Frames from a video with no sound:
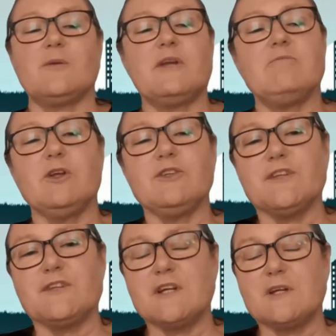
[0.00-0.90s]
Thank you,
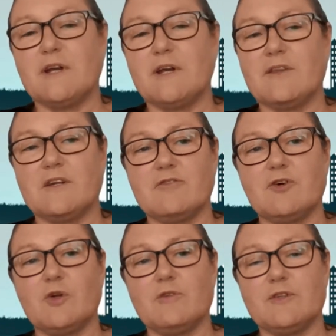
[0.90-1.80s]
Hamed. Lots to think about, I
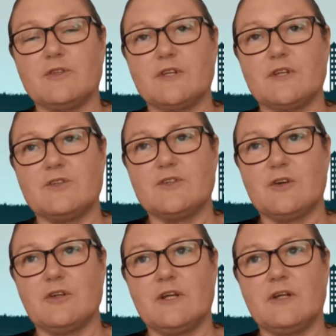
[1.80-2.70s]
think, for all of us.
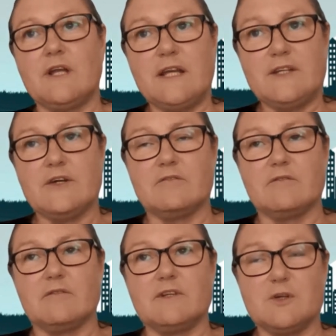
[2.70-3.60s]
And certainly,
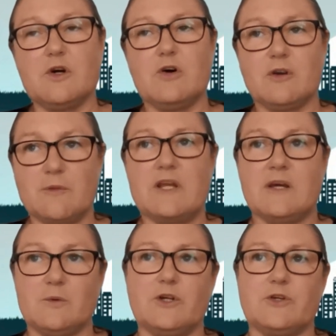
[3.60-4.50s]
NENA, the New
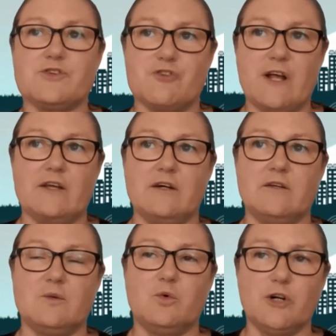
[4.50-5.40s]
Economy Network
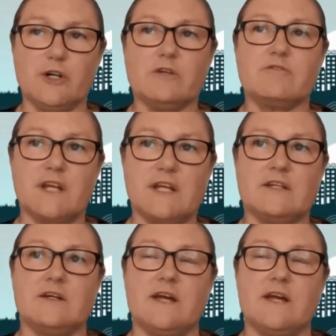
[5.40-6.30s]
Australia, the work of
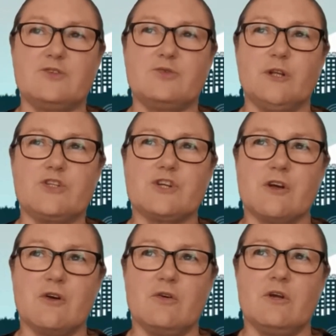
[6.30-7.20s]
NENA has
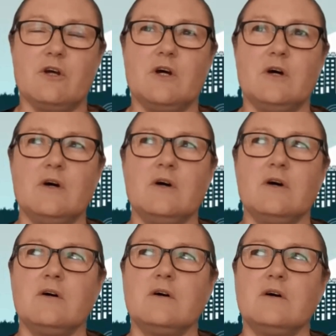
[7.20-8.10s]
really shown
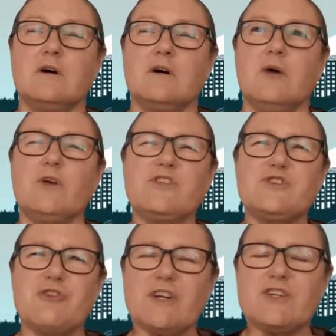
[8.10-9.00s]

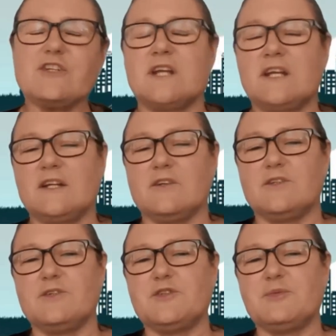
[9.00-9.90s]
and we structured
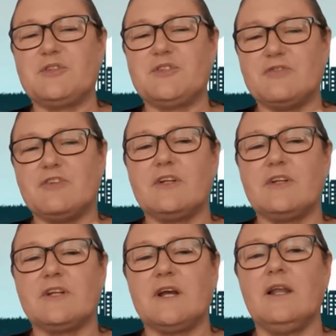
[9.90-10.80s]
NENA to
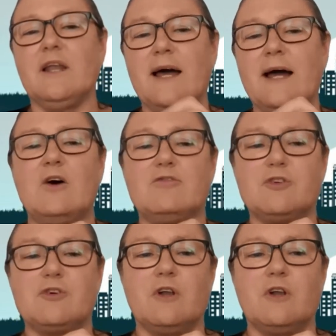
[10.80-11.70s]
specifically
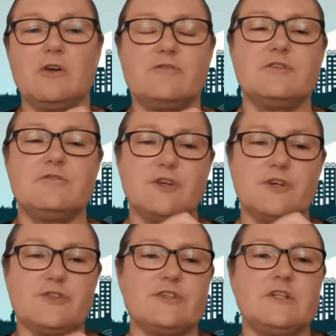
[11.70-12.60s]
allow for a lot of
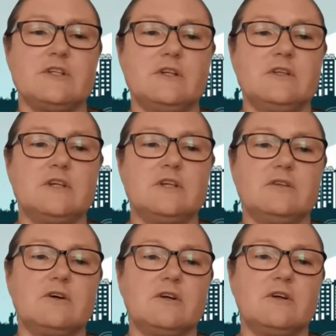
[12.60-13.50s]
diversity
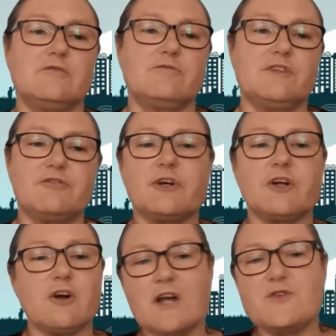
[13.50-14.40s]
in the kind of
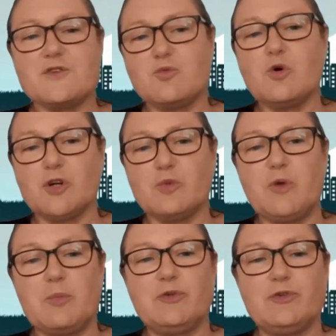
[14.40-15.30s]
different kinds of
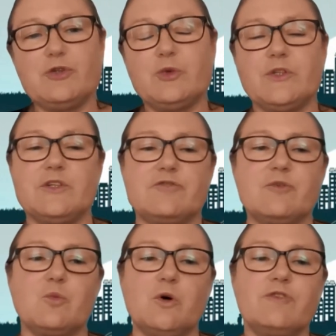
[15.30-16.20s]
work people do
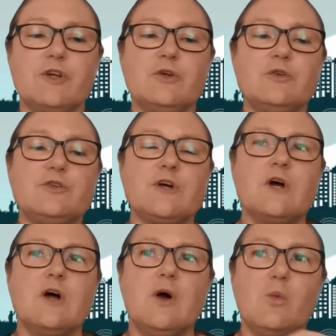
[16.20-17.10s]
and the different
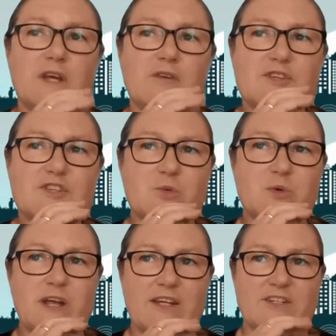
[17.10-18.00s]
worldviews. We never
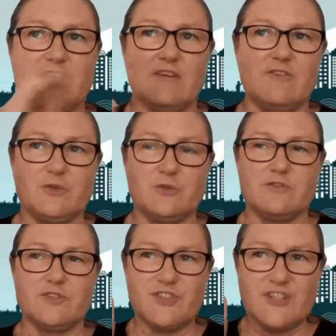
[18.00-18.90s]
said we had to have
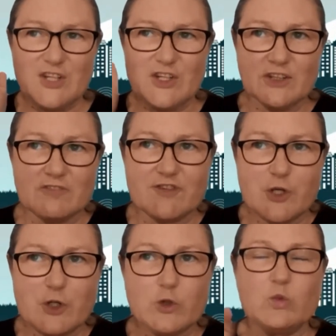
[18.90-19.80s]
a sort of
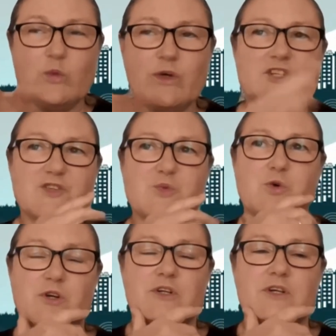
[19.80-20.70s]
singular view. We
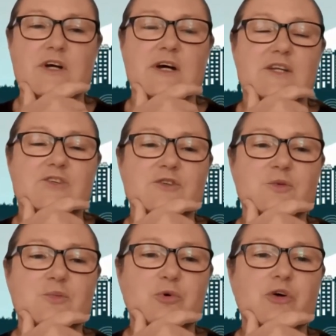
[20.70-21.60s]
just wanted
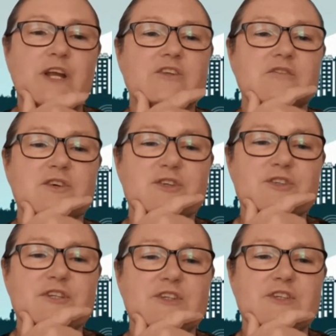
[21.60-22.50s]
to bring
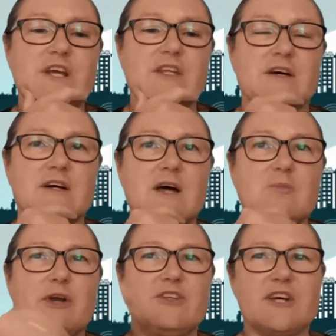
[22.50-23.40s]
diversity together.